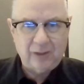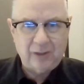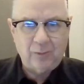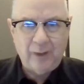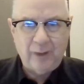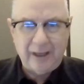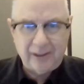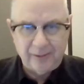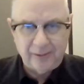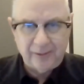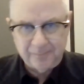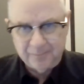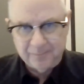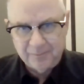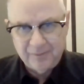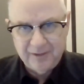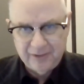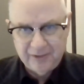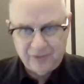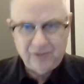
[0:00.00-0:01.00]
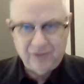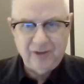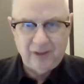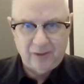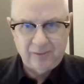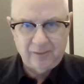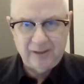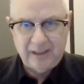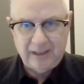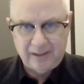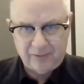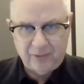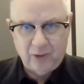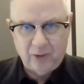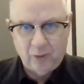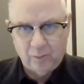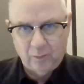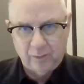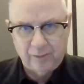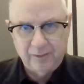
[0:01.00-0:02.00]
a record this year in
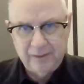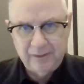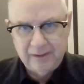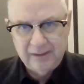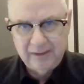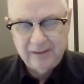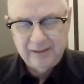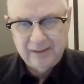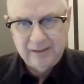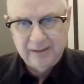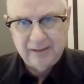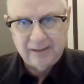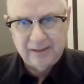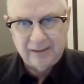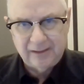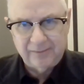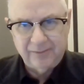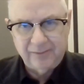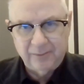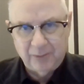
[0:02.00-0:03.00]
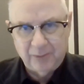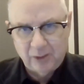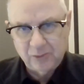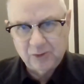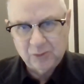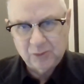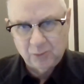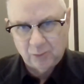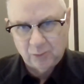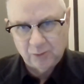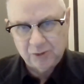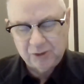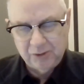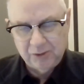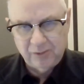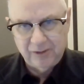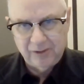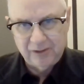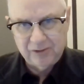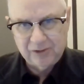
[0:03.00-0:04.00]
October of the most school
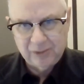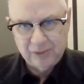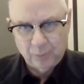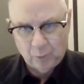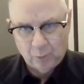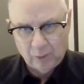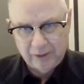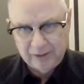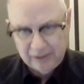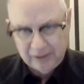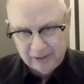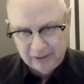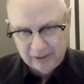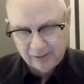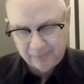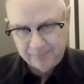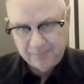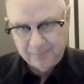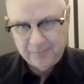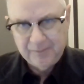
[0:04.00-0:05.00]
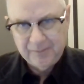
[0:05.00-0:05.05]
shootings in 1 year,